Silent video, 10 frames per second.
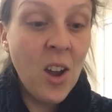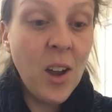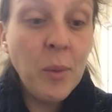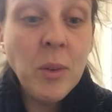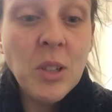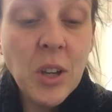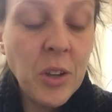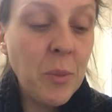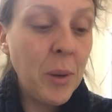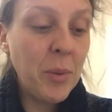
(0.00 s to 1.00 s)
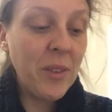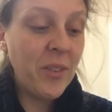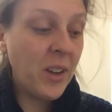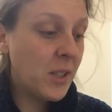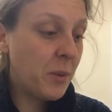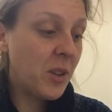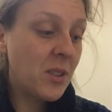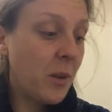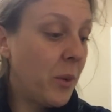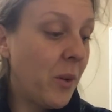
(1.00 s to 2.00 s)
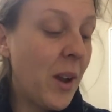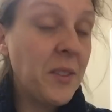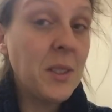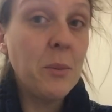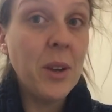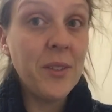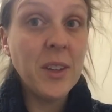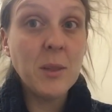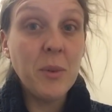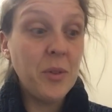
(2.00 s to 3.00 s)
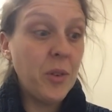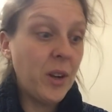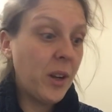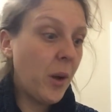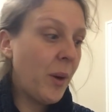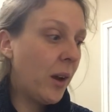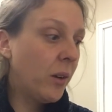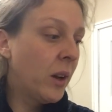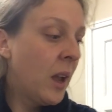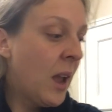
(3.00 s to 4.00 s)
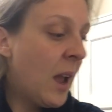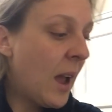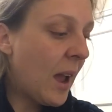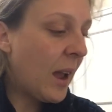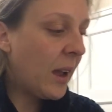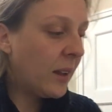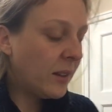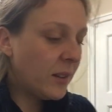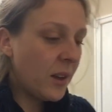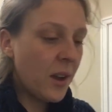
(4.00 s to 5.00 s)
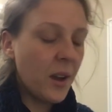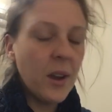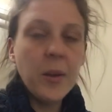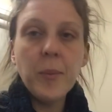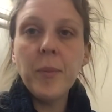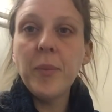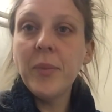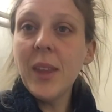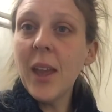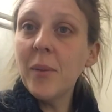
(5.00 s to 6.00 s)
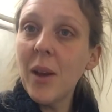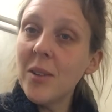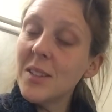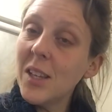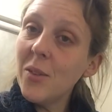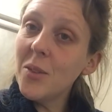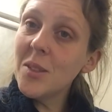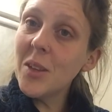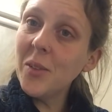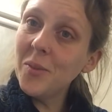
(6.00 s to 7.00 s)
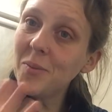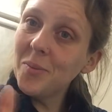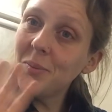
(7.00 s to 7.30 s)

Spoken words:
I will show you my breakfast because I will have some breakfast before I go out. And yeah, I'll see you all soon.